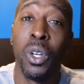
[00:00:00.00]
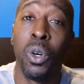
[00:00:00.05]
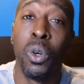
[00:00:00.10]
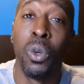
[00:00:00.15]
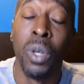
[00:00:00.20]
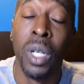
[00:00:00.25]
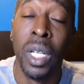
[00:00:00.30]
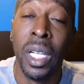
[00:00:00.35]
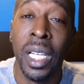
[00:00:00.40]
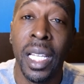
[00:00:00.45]
didn't
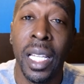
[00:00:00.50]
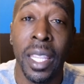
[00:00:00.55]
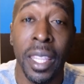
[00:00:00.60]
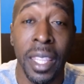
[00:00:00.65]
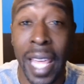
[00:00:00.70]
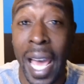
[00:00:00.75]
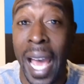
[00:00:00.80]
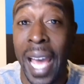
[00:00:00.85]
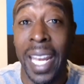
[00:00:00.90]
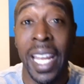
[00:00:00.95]
know
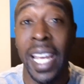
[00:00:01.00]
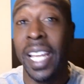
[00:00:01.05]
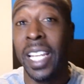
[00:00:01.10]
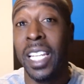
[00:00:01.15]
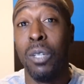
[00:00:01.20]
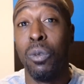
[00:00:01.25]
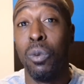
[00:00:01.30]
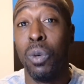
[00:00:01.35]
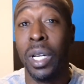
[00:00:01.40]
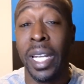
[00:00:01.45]
that
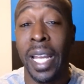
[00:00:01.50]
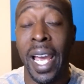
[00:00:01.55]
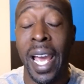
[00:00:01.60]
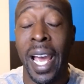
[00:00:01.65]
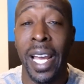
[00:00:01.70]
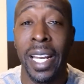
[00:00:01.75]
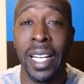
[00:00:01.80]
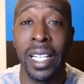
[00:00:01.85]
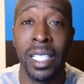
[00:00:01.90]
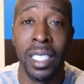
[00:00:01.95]
anyone
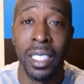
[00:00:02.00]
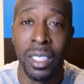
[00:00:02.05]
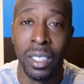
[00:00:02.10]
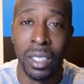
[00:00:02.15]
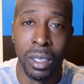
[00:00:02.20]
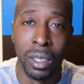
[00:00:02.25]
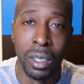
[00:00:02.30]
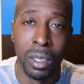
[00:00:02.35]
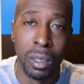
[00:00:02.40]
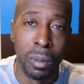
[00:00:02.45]
had it.
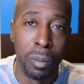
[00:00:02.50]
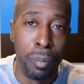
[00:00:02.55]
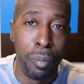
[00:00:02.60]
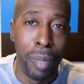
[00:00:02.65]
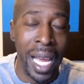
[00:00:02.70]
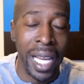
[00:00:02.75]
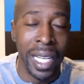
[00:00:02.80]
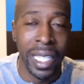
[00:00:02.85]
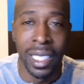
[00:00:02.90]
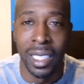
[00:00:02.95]

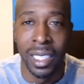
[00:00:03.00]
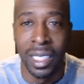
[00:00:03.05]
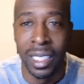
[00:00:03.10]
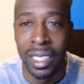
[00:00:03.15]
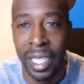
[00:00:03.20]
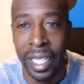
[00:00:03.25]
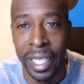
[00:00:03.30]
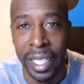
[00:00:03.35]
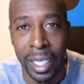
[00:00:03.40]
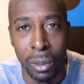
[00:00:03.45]
Back in
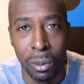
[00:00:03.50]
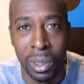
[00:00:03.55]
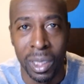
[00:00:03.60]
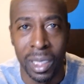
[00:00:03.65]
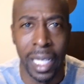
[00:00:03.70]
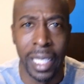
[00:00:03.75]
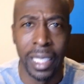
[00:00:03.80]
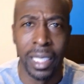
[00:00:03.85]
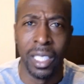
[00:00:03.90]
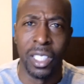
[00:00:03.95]
the day, it
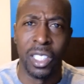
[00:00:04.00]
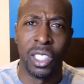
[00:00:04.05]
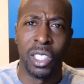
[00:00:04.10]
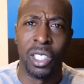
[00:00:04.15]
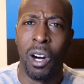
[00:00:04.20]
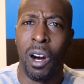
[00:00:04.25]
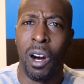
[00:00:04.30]
was like the